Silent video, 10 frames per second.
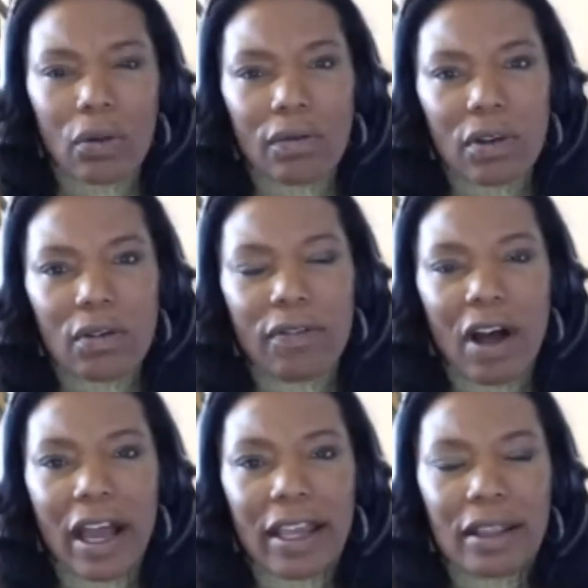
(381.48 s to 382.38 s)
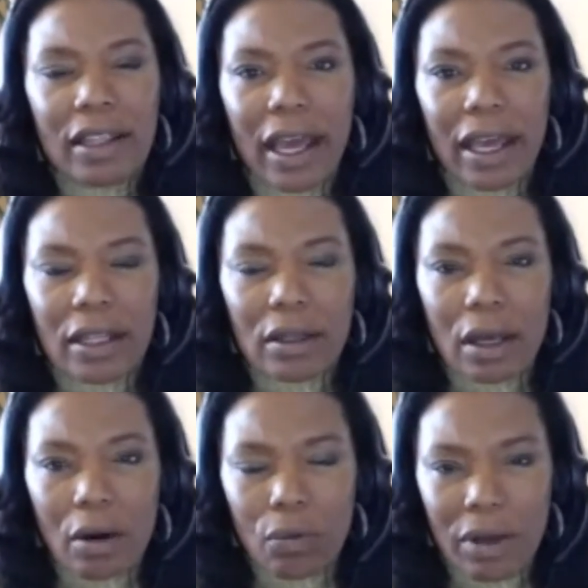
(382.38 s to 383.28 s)
of you find that uh,
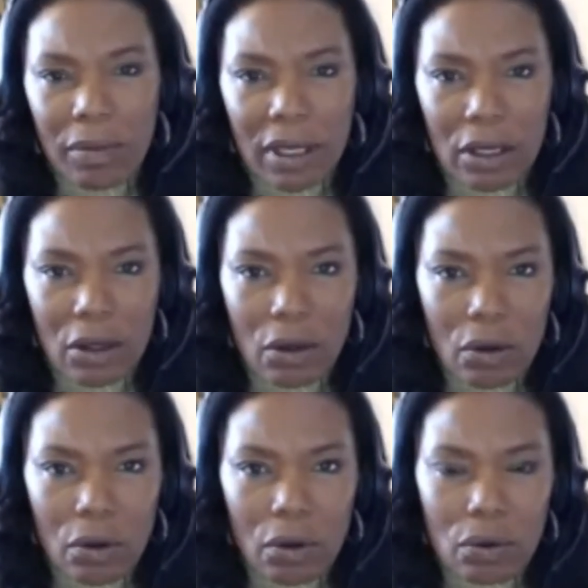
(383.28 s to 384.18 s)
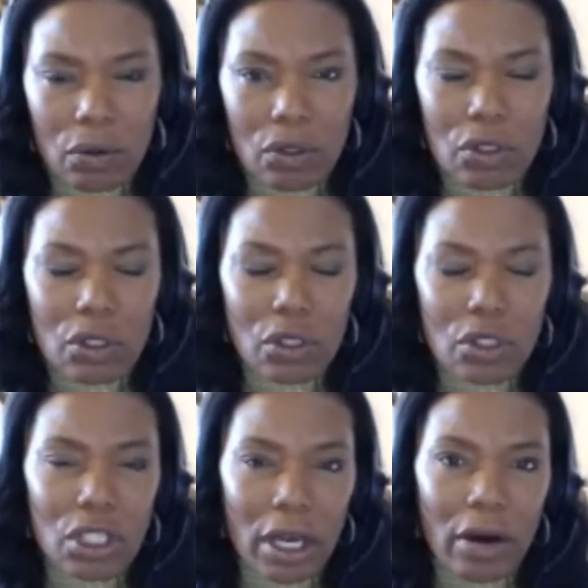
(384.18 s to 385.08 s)
women who
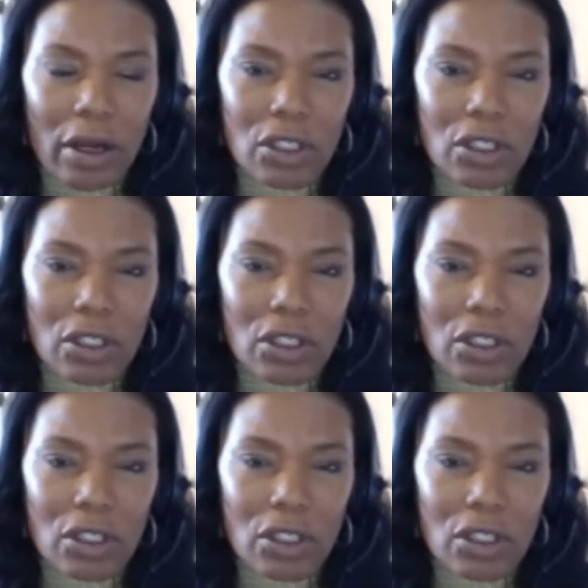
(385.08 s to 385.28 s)
cherish